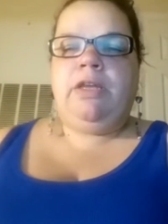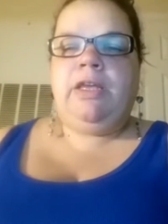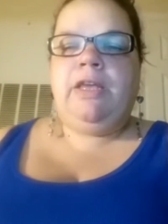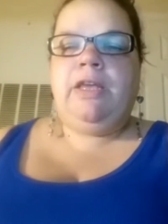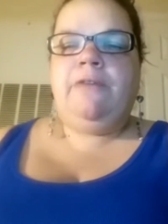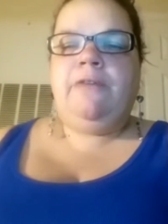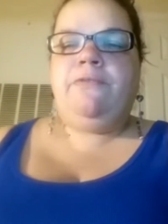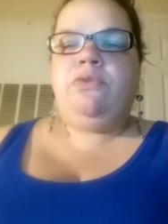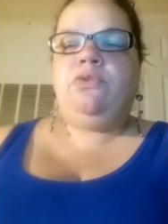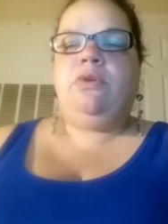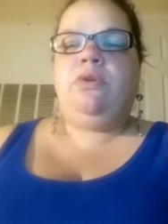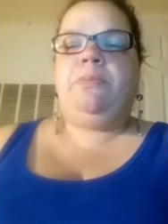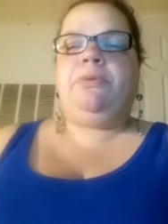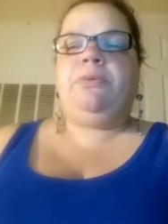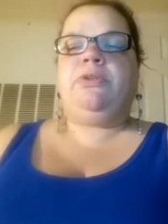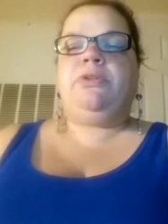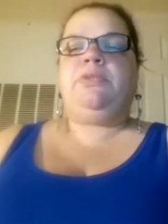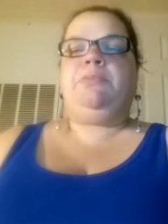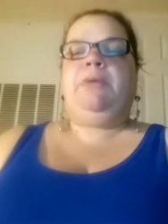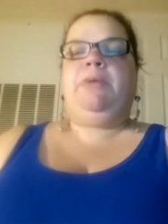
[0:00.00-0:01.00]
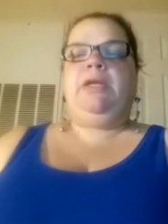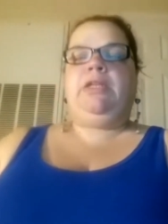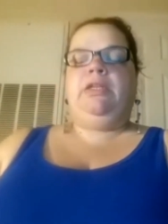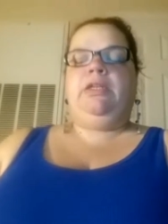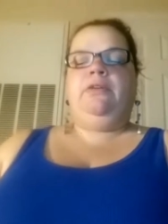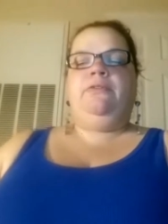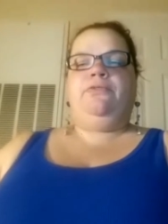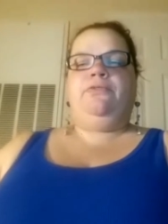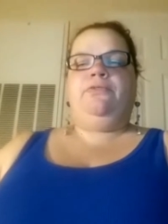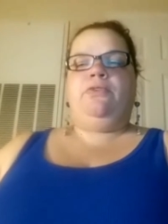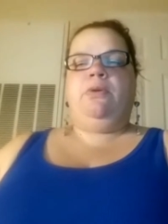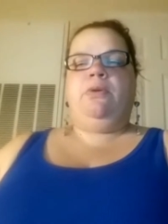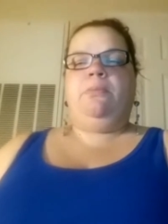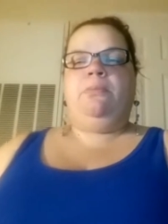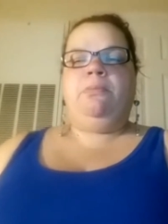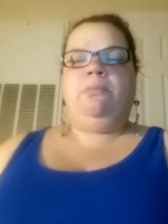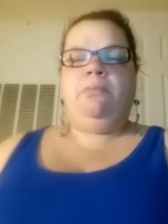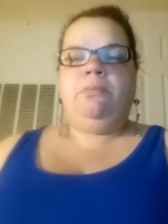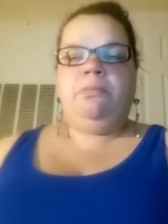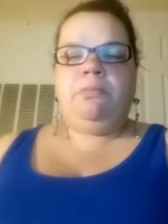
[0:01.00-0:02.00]
give you a perspective from
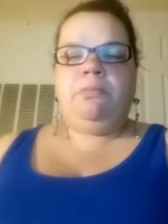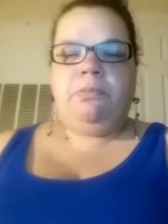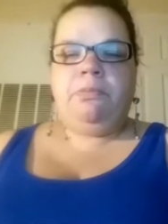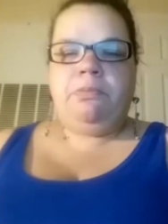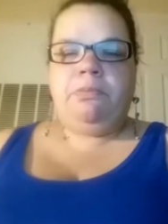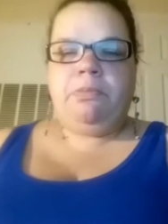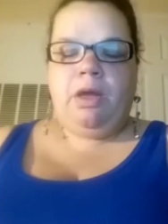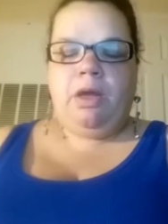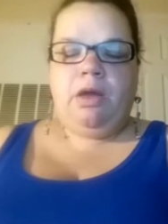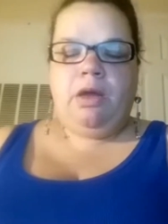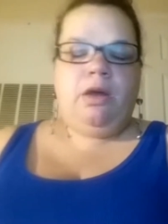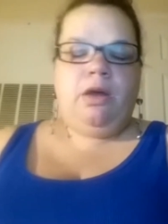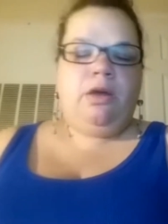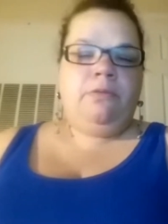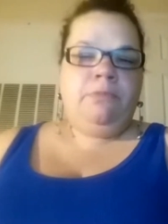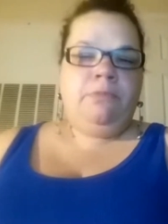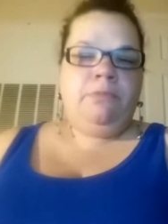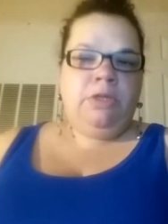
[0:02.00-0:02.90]
uh,